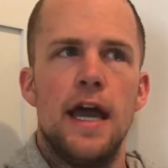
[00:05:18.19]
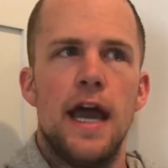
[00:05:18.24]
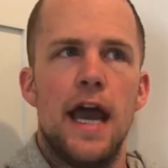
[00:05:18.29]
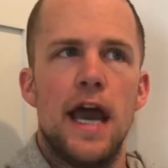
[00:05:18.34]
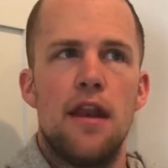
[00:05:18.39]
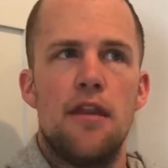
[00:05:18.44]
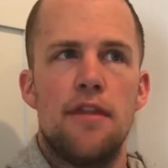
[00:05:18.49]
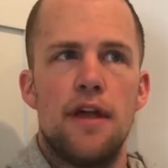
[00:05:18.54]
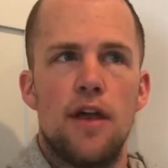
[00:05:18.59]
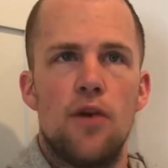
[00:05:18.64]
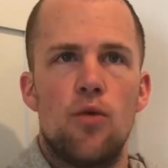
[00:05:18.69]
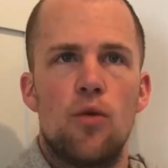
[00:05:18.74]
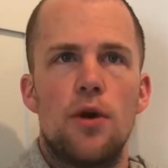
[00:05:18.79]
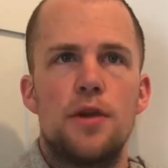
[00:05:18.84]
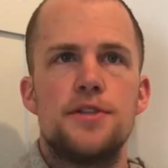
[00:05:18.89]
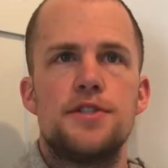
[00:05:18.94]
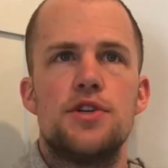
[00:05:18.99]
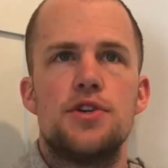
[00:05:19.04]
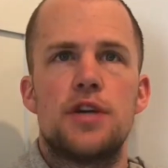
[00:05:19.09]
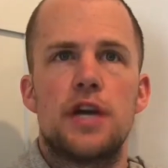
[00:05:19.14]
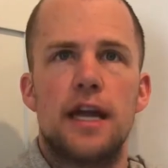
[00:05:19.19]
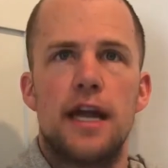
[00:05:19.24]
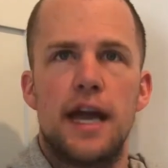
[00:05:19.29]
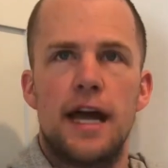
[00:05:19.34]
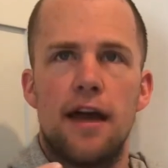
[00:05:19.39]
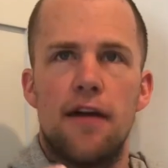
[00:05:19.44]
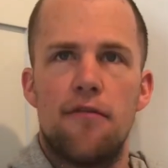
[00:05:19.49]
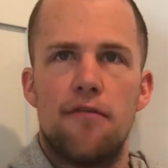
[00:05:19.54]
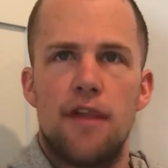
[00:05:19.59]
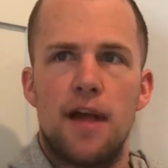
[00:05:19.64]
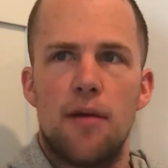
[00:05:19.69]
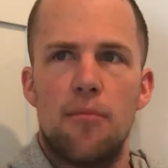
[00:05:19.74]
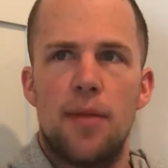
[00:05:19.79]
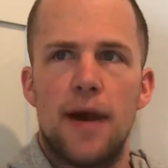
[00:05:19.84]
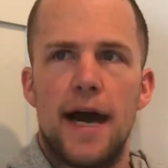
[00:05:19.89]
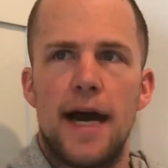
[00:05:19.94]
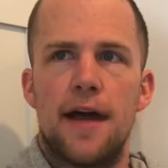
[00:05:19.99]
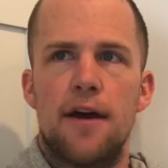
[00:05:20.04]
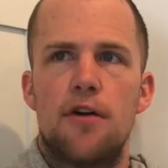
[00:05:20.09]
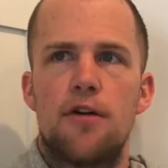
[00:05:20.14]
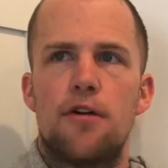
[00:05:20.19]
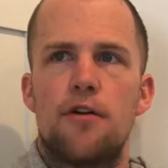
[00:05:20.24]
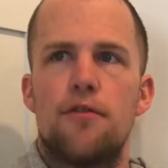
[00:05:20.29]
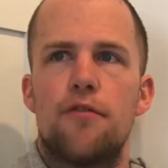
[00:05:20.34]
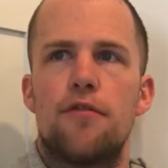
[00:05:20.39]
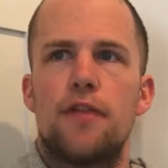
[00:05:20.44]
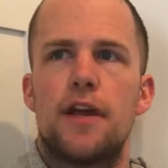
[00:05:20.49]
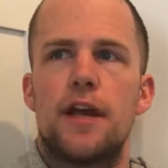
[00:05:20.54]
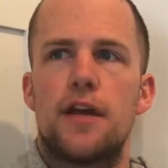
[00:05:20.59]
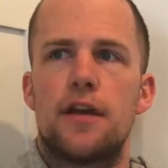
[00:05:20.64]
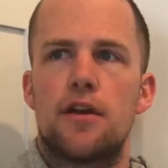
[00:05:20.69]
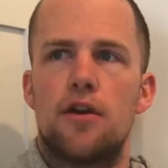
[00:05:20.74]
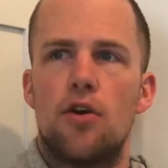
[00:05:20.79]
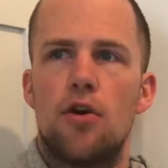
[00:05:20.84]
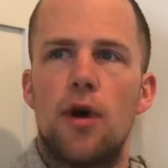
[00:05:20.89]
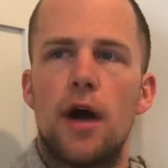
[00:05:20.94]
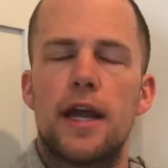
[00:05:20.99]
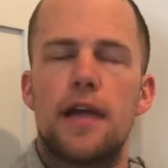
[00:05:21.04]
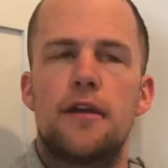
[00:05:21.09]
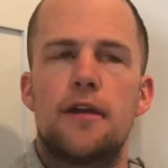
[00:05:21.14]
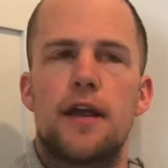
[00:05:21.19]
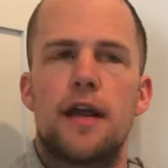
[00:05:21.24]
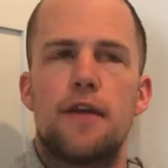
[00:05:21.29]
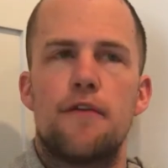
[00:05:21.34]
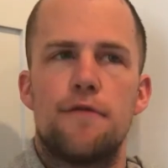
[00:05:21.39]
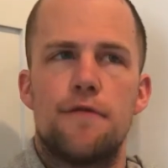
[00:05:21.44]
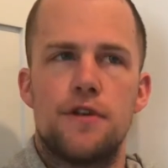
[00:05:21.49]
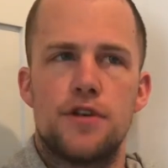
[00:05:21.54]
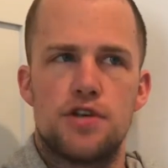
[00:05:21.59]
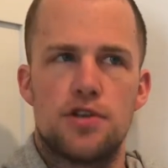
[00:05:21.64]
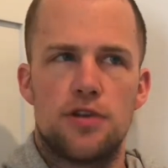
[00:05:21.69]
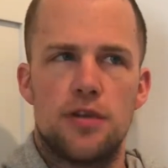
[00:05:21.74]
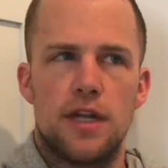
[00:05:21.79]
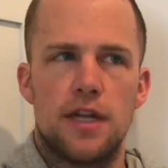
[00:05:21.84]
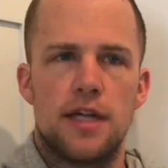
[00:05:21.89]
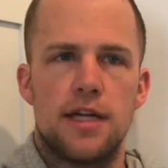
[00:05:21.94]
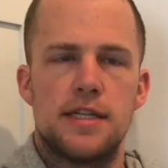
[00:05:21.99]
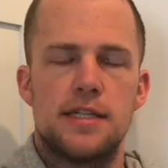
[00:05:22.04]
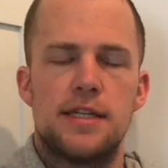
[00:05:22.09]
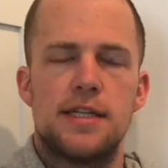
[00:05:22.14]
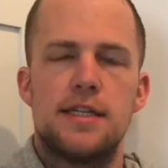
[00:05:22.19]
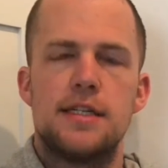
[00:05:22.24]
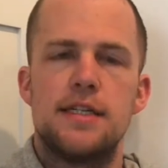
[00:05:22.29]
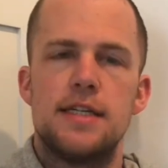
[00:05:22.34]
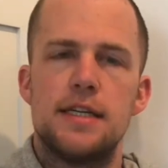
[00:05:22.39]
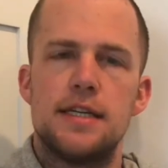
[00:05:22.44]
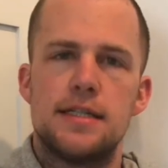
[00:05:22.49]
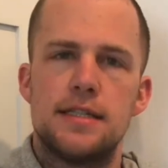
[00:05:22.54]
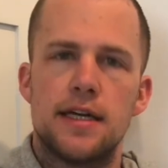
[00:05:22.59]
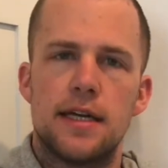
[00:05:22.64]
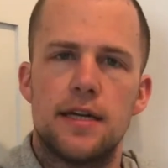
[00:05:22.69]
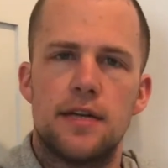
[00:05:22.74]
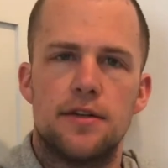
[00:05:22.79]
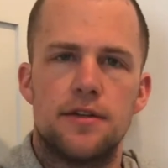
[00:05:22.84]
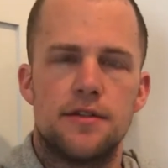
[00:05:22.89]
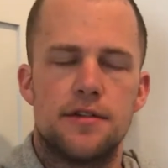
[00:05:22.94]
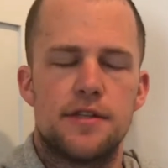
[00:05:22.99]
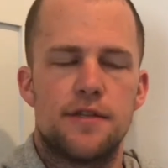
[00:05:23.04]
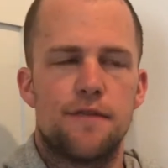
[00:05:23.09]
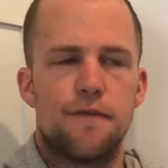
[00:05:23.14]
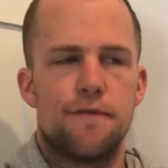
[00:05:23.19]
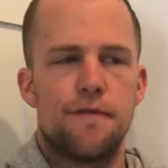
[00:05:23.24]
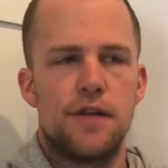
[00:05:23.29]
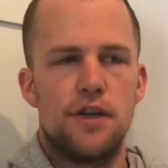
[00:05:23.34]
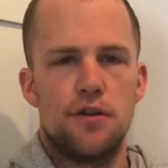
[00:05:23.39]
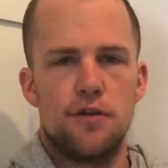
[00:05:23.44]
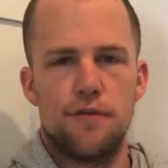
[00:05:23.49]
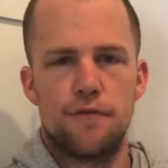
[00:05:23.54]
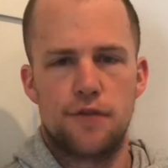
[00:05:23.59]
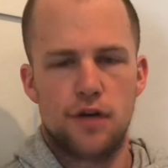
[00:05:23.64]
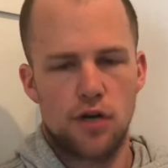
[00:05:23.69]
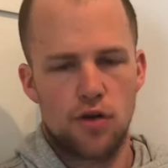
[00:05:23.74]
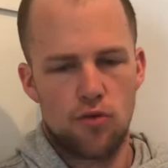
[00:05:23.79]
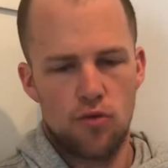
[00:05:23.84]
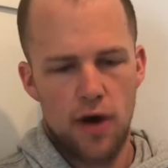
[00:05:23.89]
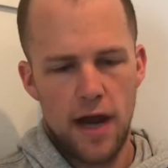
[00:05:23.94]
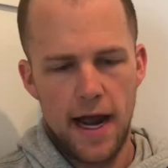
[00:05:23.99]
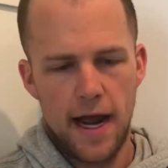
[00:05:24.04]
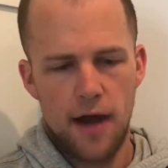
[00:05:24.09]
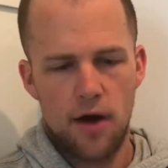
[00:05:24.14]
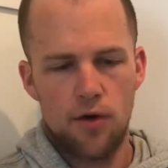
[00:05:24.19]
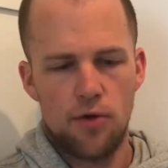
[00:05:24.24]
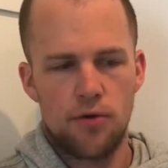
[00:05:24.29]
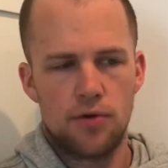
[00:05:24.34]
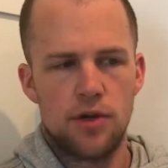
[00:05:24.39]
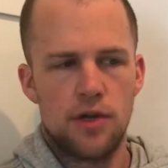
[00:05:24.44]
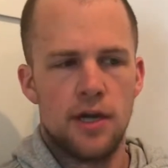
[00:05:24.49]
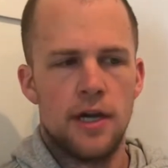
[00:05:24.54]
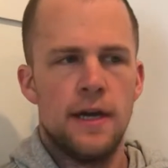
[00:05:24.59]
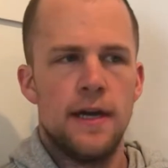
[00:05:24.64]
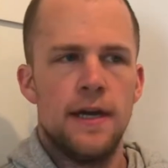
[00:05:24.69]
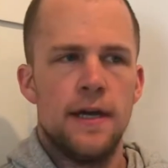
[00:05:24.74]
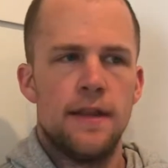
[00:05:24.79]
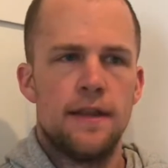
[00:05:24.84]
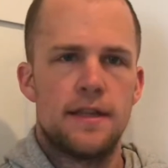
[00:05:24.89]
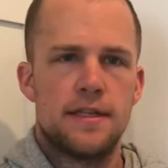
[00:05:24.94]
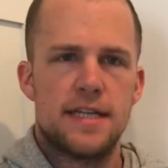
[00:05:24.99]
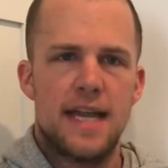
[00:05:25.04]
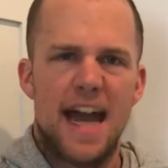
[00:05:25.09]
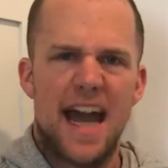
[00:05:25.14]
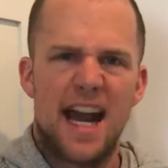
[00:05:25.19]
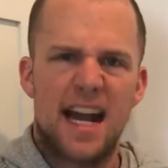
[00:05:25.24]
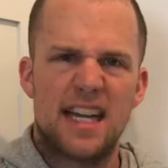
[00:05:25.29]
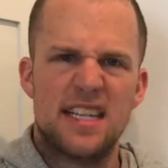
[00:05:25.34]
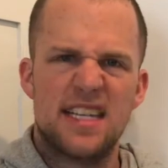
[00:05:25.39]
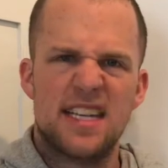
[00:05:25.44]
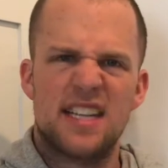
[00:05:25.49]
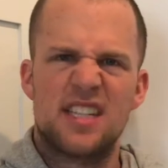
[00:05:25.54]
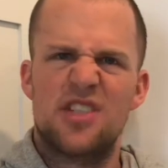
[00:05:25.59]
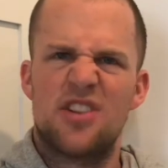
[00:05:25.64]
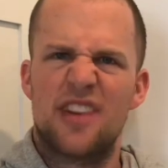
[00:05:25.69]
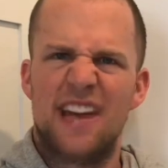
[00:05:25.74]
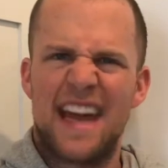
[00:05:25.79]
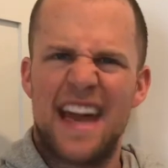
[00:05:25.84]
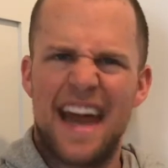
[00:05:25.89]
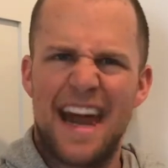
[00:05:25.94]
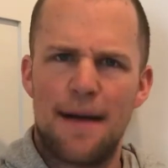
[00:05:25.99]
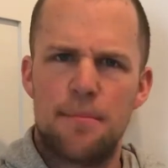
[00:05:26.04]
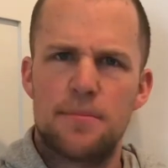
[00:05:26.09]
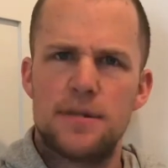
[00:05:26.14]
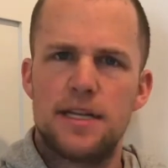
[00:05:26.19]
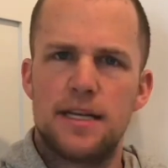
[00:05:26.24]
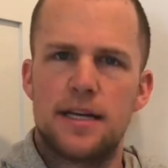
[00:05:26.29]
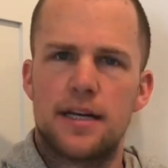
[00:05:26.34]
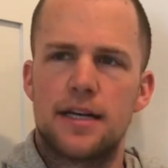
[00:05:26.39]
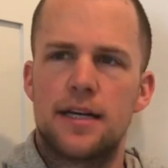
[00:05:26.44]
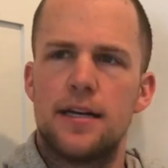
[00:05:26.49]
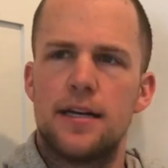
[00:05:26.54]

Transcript: And then once you kind of have that pattern of like, I can kind of visualize the details, the feel of the ground, the tactics or the haptic